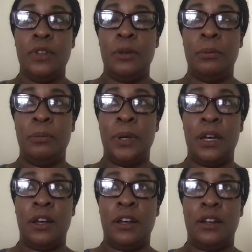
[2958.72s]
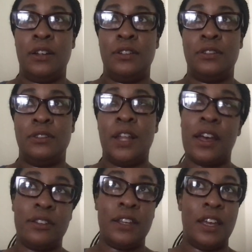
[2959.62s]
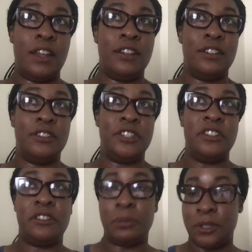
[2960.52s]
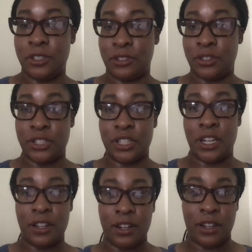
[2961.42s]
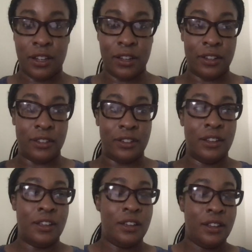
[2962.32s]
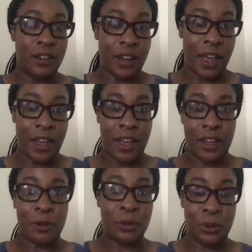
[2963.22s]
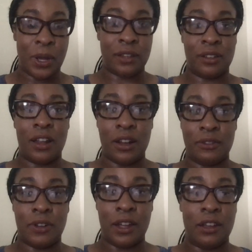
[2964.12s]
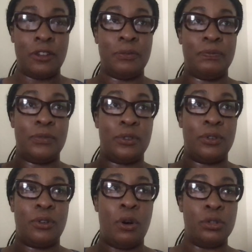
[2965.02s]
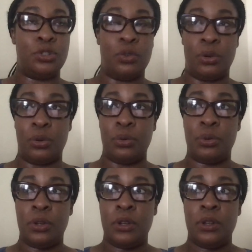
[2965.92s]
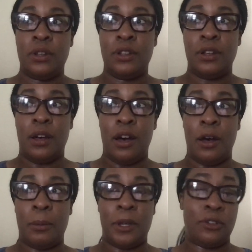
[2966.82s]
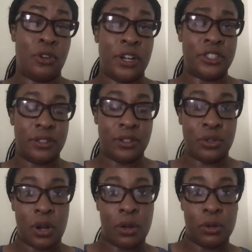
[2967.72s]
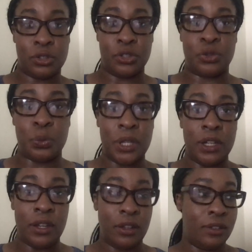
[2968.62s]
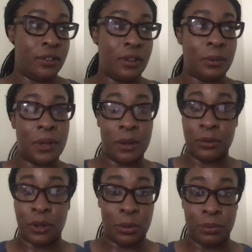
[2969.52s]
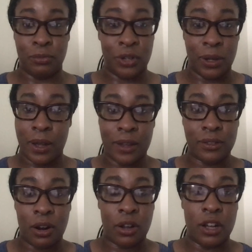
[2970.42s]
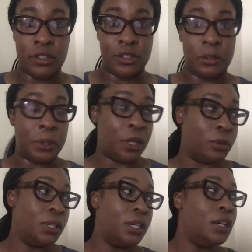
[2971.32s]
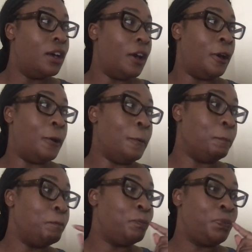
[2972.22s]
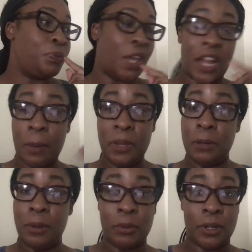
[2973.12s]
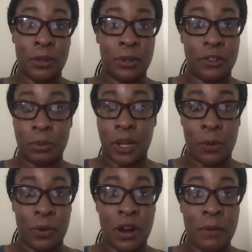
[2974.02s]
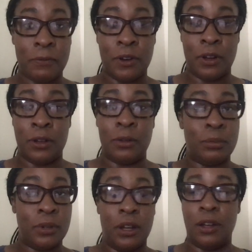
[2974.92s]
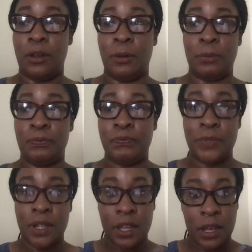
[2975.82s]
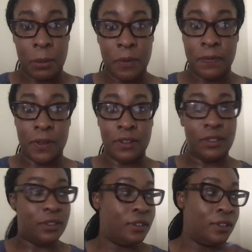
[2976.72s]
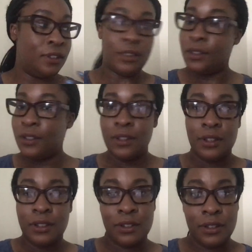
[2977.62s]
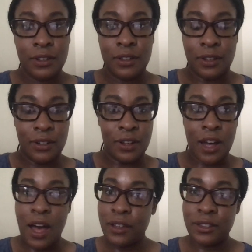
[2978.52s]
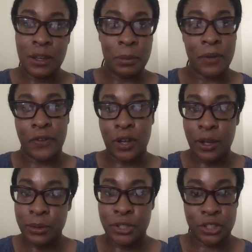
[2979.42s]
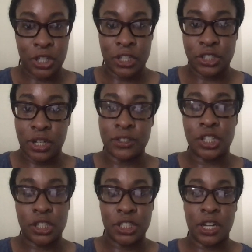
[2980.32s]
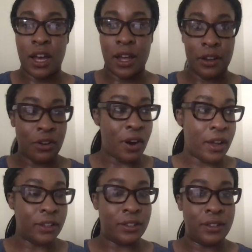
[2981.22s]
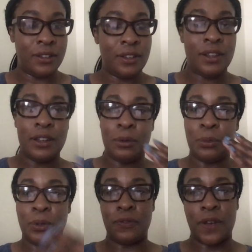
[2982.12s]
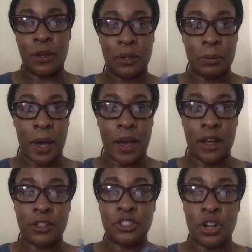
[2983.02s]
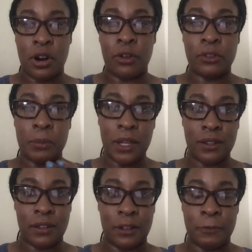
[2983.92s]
But like I said, just as much as Christianity is, that hoodoo has a lot of like cultural integrations into our cultures we sometimes don't realize, are conscious about. Not many people know this, but like where I'm from, in Memphis, the concept of a Kojic church, a church in God in Christ, was founded by Charles Mason,